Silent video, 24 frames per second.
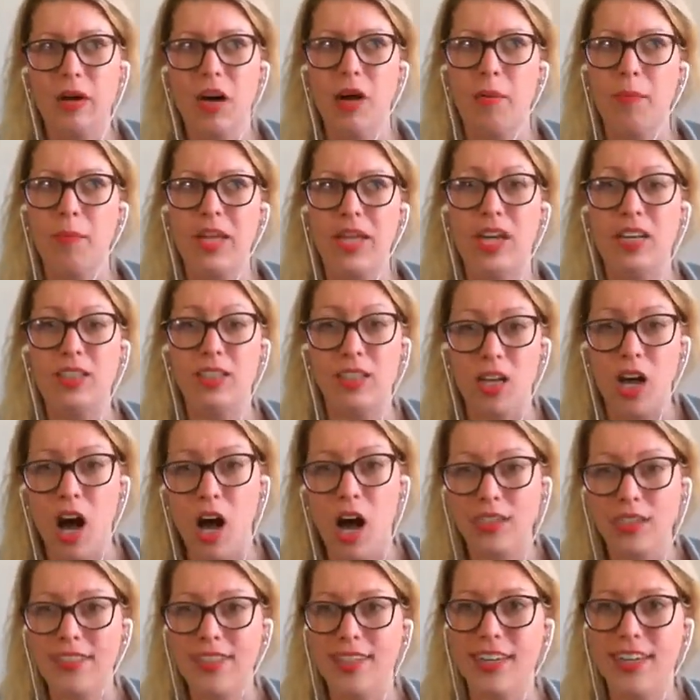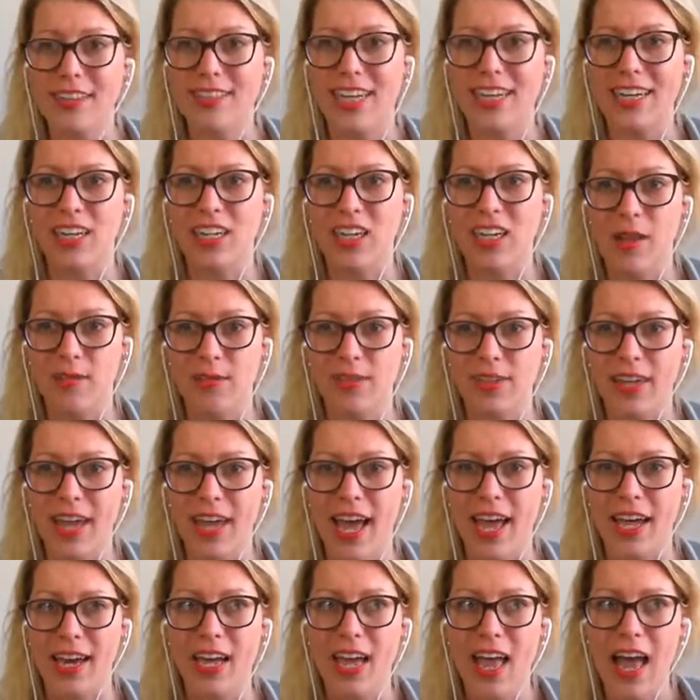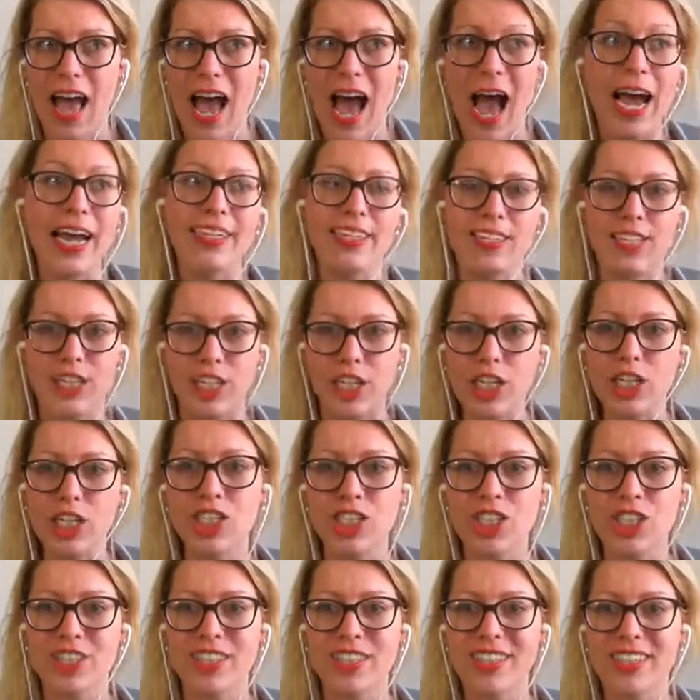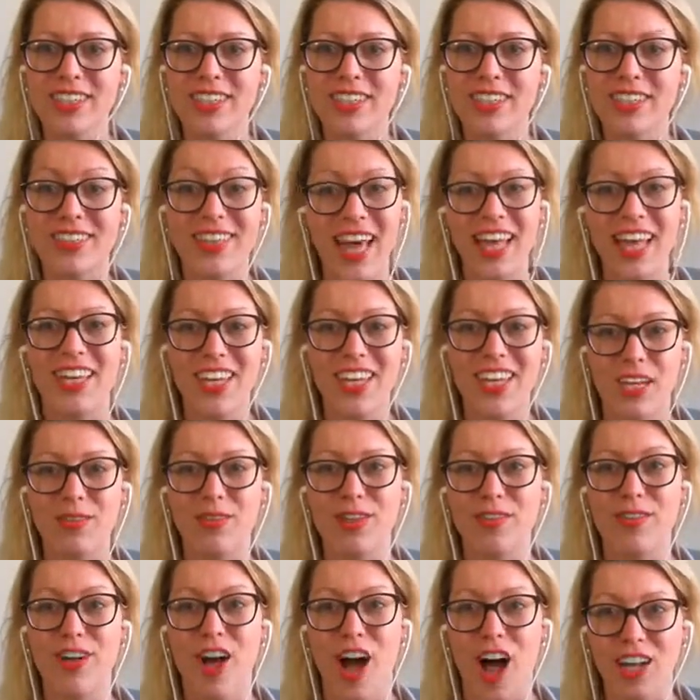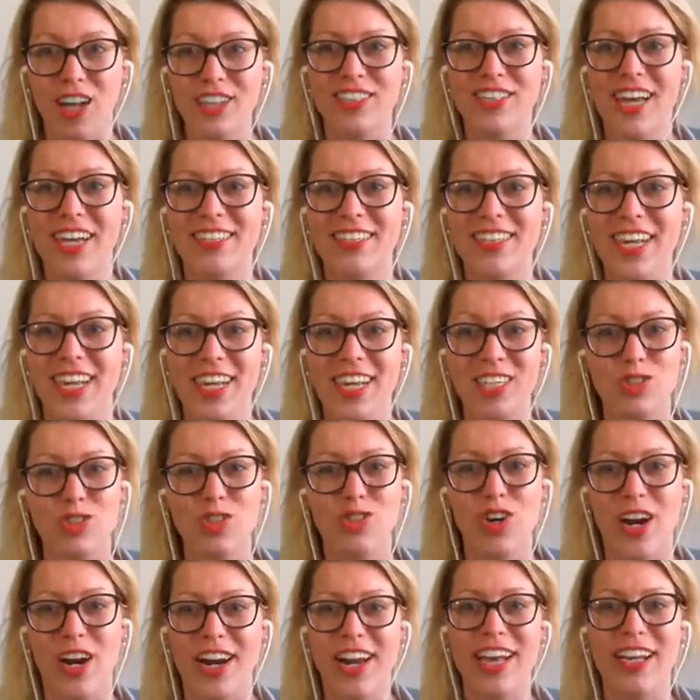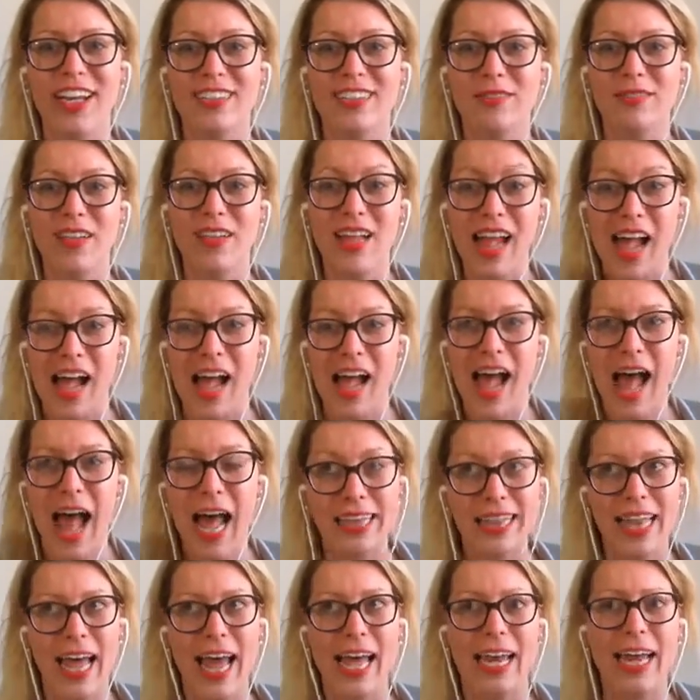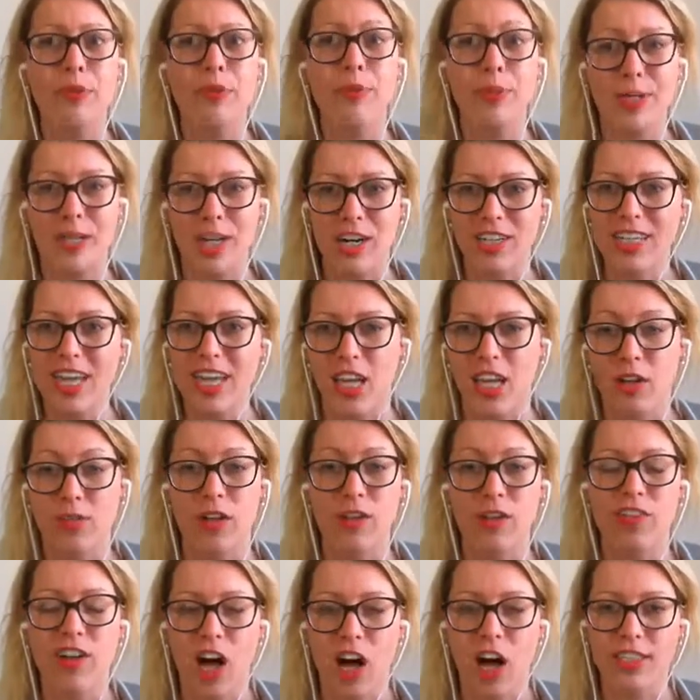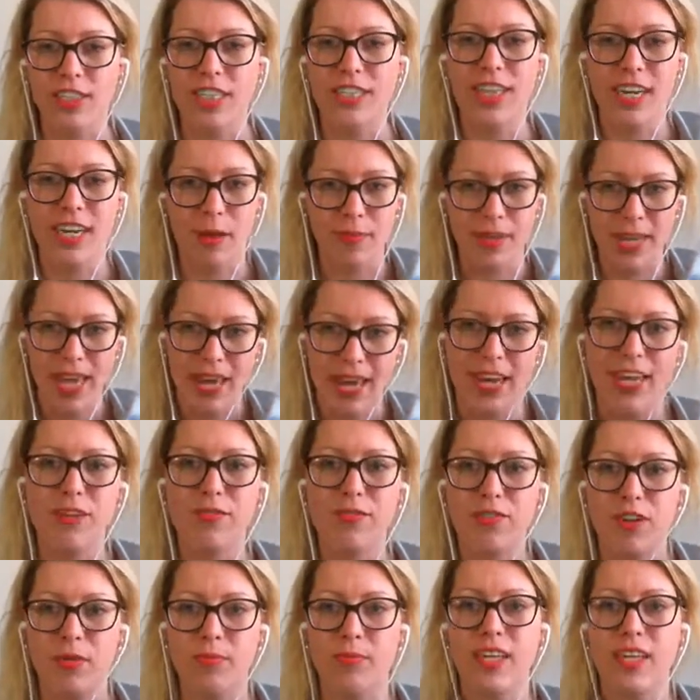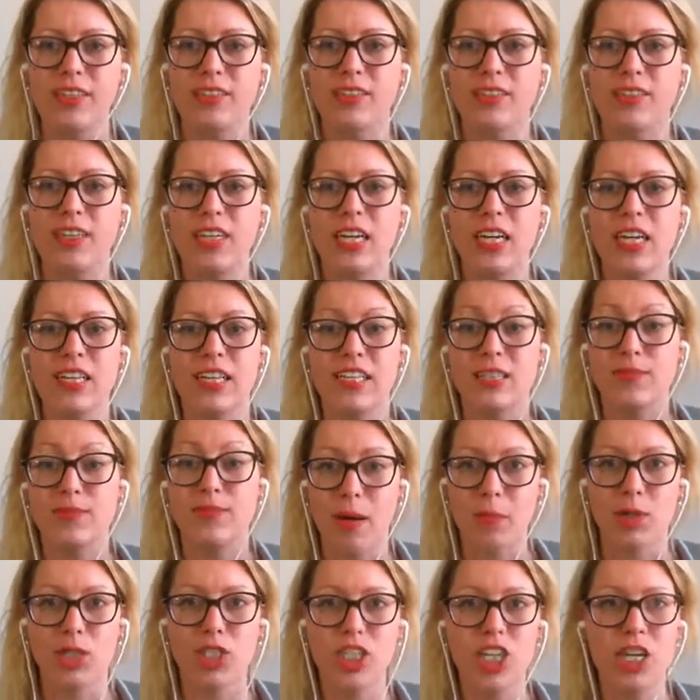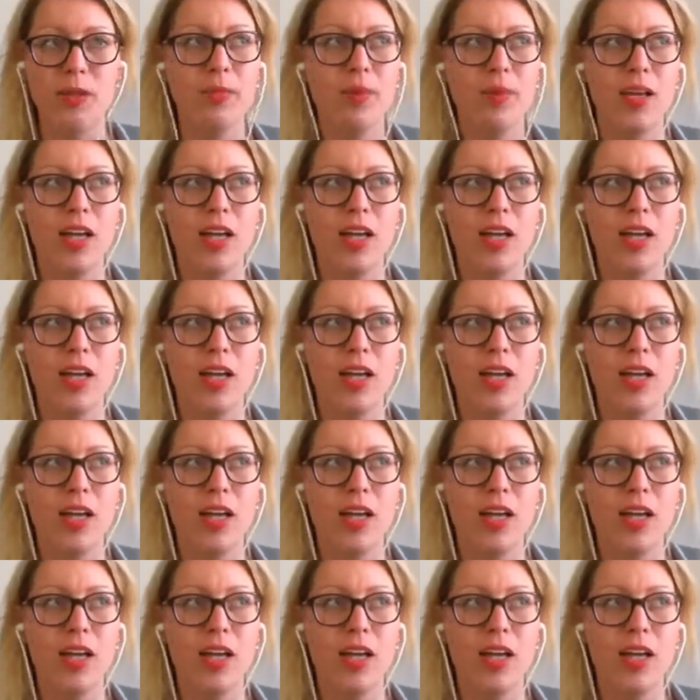Because the content is at a level that I teach that level of content, and I do trainings at that and beyond that level of content that I'm getting from this membership.